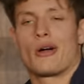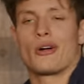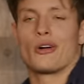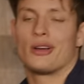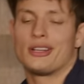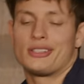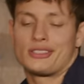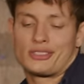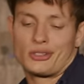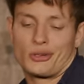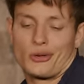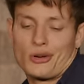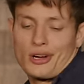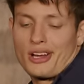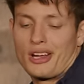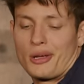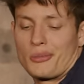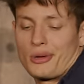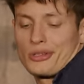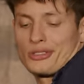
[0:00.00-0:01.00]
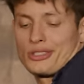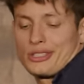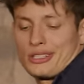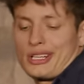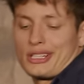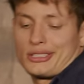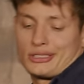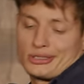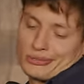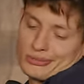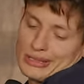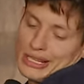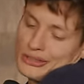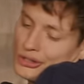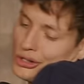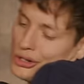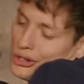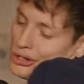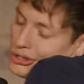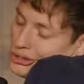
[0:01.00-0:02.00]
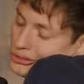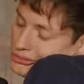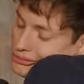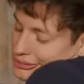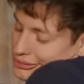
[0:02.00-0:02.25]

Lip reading: out her Instagram. I was like, that's her.